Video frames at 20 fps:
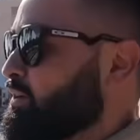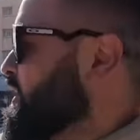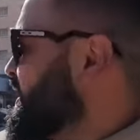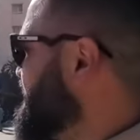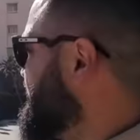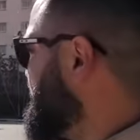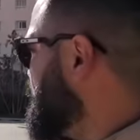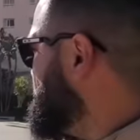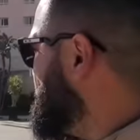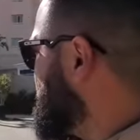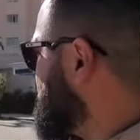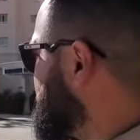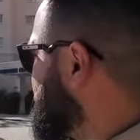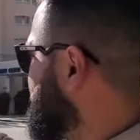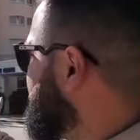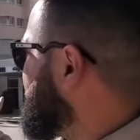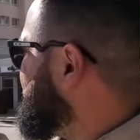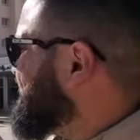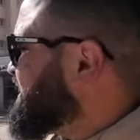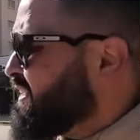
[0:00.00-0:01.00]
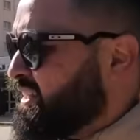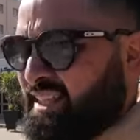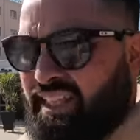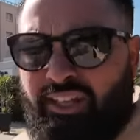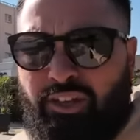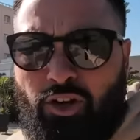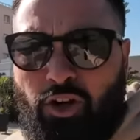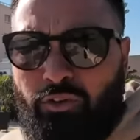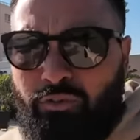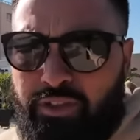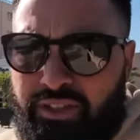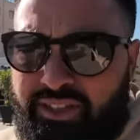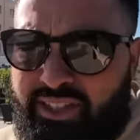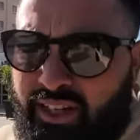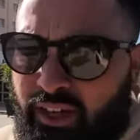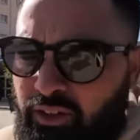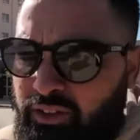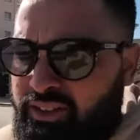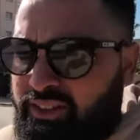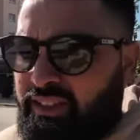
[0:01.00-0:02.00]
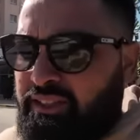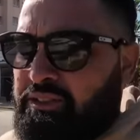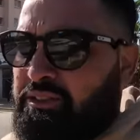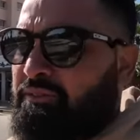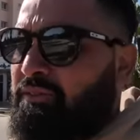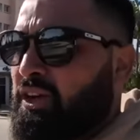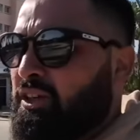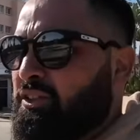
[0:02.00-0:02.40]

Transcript: Right now, I'm actually staying at the Novotel, 6th of